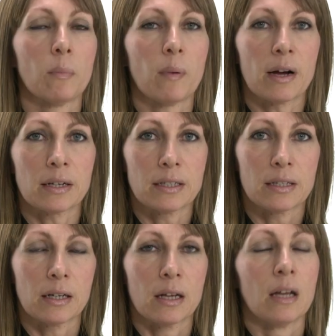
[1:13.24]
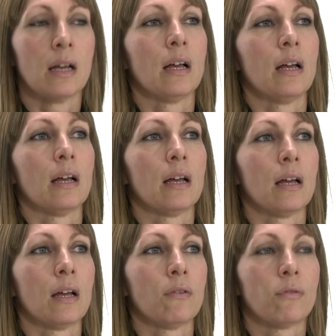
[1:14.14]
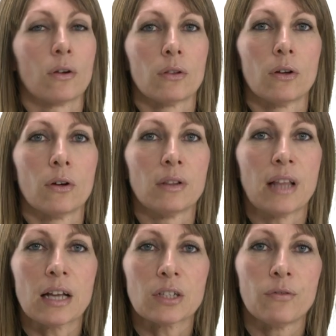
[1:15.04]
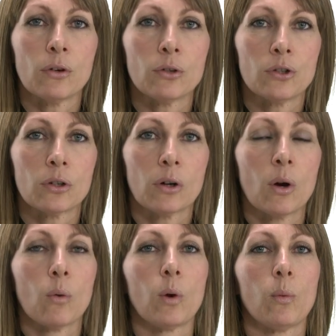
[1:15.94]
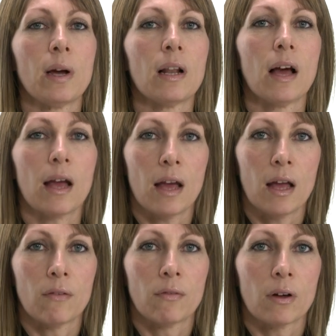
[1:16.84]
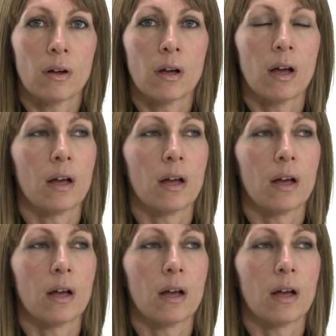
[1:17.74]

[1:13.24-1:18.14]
the past. Uh, for the next future, we will have a, uh,